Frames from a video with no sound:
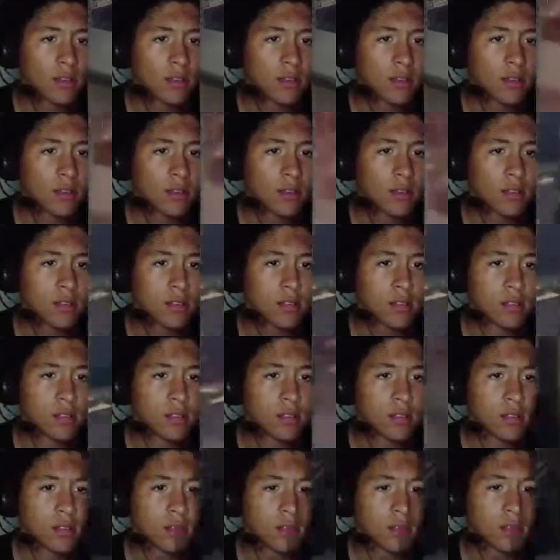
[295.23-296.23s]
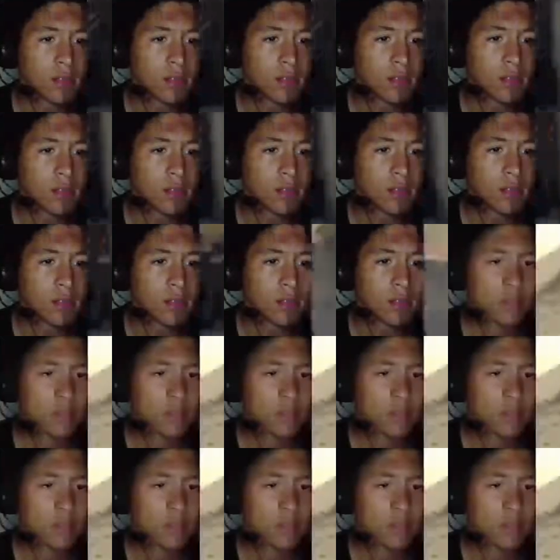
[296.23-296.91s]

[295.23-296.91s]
Nobody speaks.